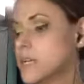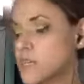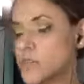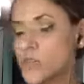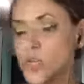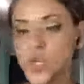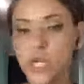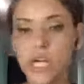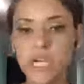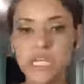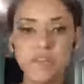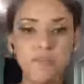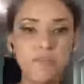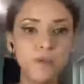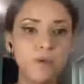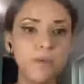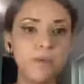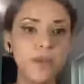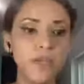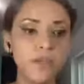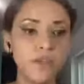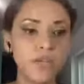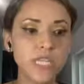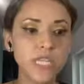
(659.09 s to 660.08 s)
So
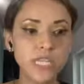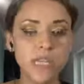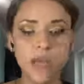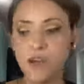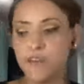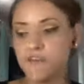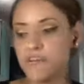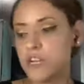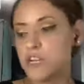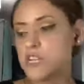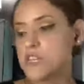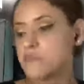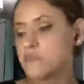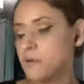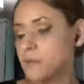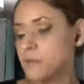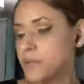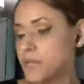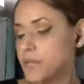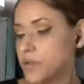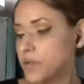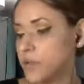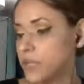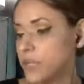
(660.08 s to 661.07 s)
transforming yourself,
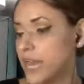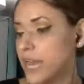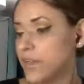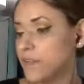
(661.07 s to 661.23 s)
transforming your